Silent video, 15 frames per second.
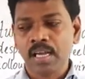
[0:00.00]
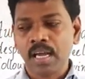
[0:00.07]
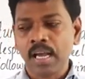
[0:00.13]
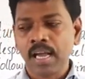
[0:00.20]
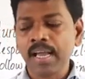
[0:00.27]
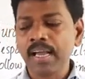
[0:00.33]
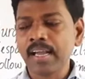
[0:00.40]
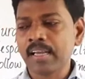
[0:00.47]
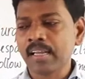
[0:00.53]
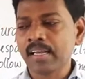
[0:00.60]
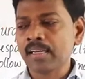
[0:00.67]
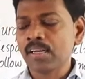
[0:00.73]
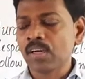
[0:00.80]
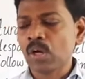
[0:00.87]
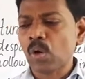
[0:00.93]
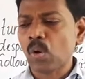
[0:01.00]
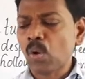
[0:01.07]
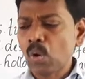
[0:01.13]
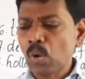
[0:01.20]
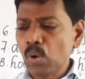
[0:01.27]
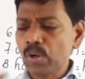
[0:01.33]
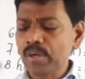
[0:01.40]
And
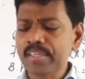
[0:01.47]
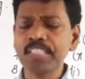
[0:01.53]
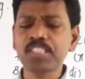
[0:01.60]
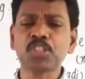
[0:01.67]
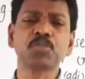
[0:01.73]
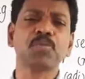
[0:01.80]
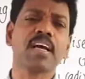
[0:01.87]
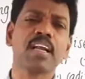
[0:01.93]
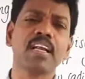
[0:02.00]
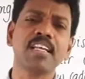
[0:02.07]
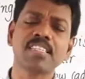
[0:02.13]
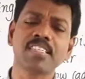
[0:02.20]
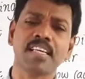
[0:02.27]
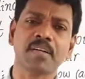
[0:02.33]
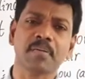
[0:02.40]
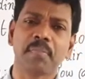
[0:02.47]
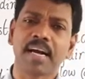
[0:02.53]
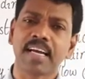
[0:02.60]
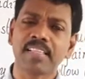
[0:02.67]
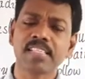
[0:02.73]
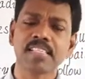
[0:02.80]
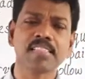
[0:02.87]
all this were listened by
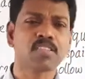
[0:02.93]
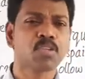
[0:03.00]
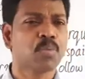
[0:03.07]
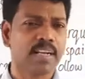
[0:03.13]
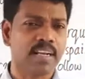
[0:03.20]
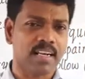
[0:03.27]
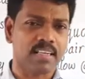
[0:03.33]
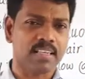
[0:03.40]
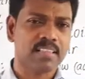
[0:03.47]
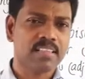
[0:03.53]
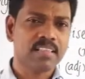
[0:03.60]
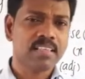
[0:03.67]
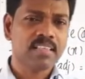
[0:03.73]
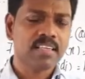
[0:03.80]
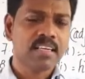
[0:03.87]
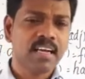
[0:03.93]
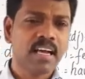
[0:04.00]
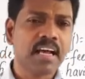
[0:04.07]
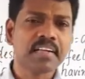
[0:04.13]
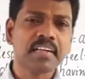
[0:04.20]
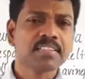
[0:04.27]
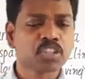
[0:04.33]
this squirrel.
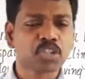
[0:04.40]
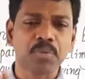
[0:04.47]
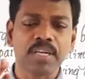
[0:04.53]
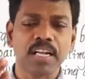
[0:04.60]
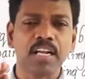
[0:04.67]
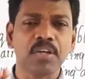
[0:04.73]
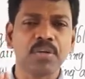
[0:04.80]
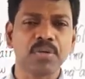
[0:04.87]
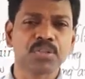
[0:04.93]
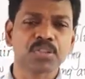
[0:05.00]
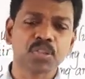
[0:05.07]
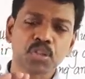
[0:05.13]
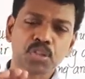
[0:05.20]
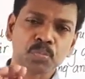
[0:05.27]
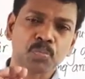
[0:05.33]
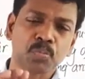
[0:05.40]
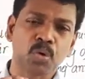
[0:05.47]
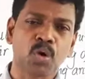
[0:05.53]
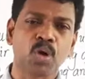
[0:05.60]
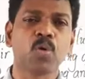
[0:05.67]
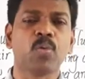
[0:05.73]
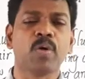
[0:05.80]
And the squirrel, so
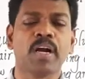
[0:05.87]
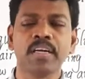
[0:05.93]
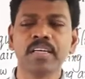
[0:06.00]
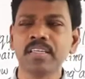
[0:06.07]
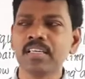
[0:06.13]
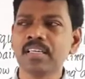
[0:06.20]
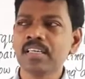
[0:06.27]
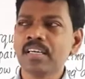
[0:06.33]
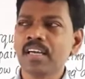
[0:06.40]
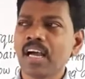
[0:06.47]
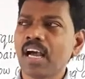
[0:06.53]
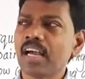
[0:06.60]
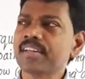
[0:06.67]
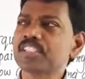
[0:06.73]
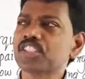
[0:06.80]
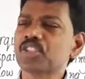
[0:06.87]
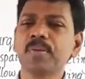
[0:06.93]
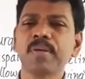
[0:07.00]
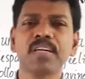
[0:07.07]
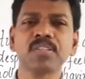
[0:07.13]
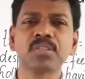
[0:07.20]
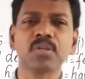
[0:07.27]
small one, and the
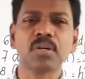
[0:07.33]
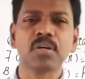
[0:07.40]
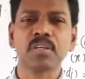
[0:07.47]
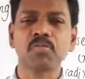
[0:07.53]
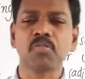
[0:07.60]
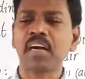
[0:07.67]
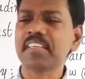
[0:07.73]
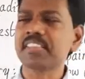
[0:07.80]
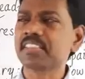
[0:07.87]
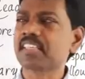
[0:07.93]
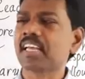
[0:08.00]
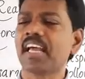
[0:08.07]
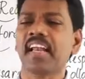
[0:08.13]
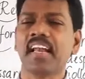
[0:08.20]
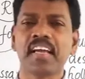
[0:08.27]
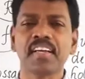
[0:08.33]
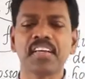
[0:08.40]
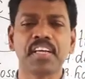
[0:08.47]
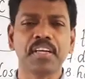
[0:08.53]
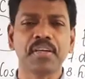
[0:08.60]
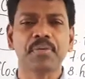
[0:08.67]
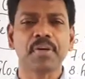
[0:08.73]
squirrel thought, what can I
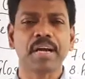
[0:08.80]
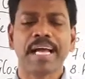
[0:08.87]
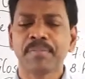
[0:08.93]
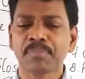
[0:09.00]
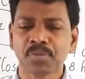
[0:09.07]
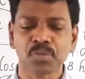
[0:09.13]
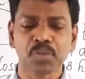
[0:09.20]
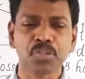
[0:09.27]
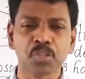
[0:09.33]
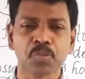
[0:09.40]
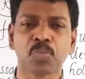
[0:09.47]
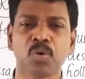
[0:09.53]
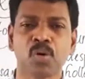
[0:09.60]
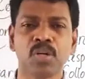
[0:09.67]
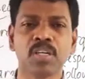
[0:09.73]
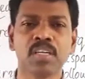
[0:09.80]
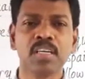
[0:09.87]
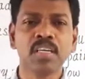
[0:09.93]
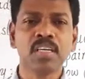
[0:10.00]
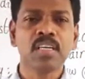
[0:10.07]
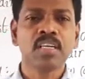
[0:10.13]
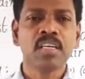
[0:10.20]
give? I am so small.
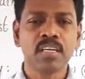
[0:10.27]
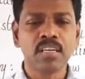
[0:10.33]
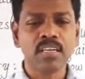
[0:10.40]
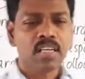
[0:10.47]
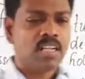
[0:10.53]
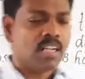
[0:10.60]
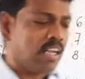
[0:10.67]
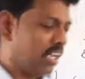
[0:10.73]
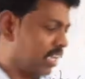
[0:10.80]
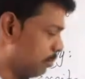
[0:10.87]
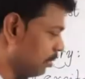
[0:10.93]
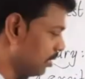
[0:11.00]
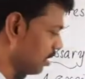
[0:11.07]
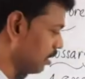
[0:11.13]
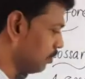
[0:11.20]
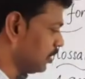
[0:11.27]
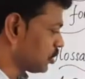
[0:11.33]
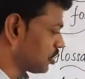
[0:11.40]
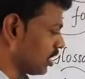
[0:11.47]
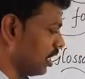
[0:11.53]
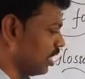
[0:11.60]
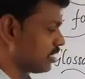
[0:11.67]
Laburnum is
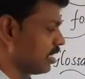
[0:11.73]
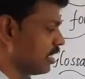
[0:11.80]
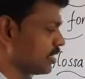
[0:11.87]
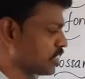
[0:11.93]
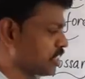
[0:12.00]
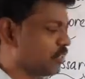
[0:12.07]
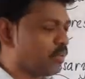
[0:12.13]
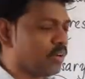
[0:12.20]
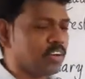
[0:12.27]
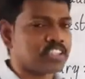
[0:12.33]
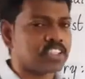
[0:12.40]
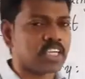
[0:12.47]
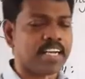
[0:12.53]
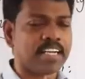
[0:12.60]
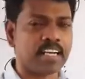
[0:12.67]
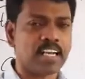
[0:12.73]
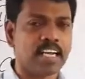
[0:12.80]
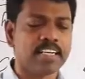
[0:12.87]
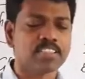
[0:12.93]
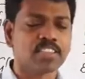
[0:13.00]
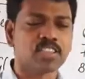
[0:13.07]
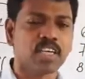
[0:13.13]
telling that she will shine
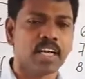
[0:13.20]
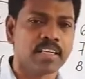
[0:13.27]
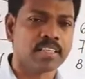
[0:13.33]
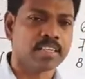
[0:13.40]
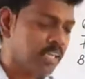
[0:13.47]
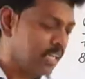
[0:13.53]
like sun.